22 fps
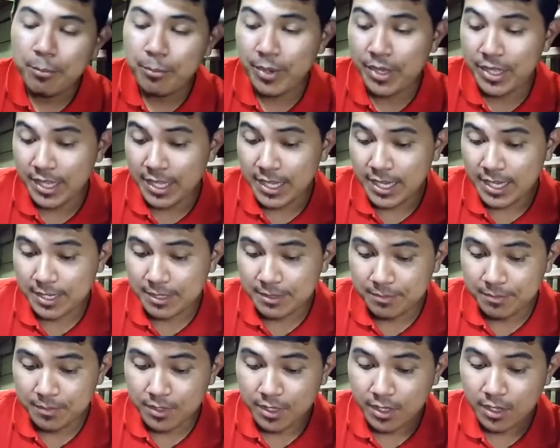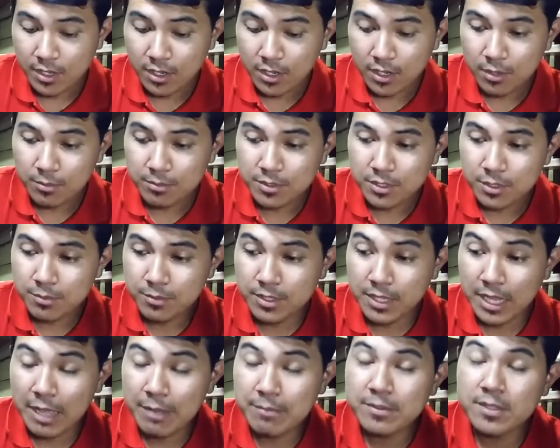But yeah,
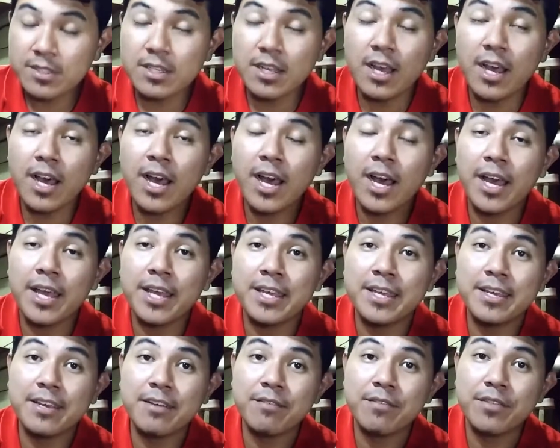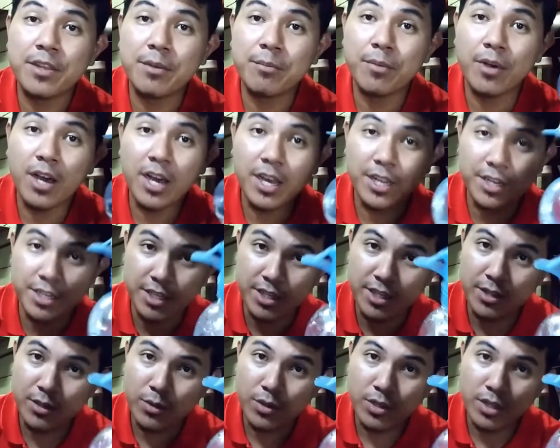sometimes I give them
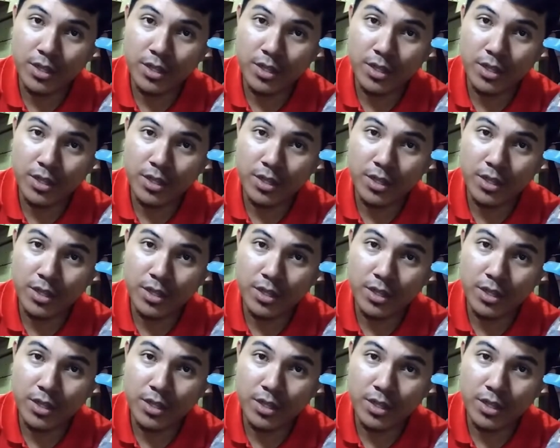honey